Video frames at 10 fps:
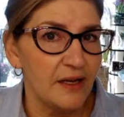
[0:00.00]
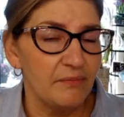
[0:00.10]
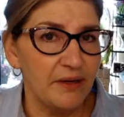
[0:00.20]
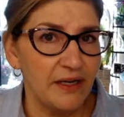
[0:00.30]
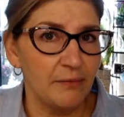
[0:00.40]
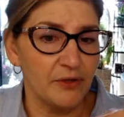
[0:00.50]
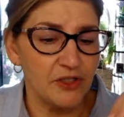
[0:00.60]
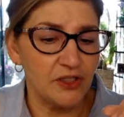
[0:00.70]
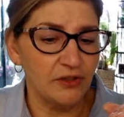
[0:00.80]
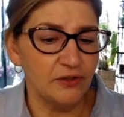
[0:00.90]
But number
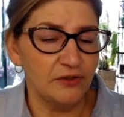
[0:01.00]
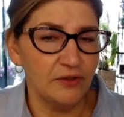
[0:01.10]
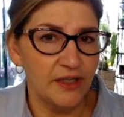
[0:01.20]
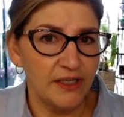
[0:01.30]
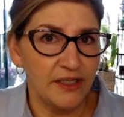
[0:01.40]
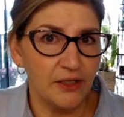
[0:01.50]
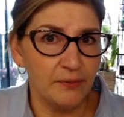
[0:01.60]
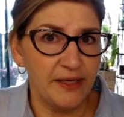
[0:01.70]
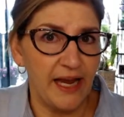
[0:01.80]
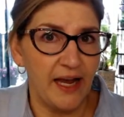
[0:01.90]
two, here
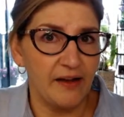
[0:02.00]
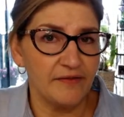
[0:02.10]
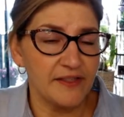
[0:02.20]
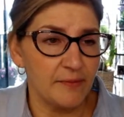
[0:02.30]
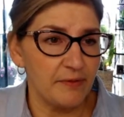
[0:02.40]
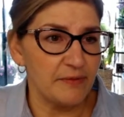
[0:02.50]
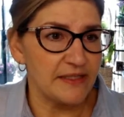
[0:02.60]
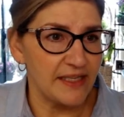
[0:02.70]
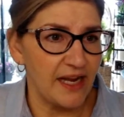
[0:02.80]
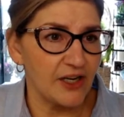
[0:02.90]
we have supplements
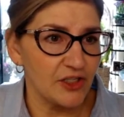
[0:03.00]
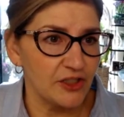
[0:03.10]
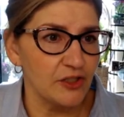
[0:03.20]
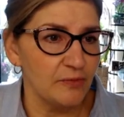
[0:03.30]
that actually do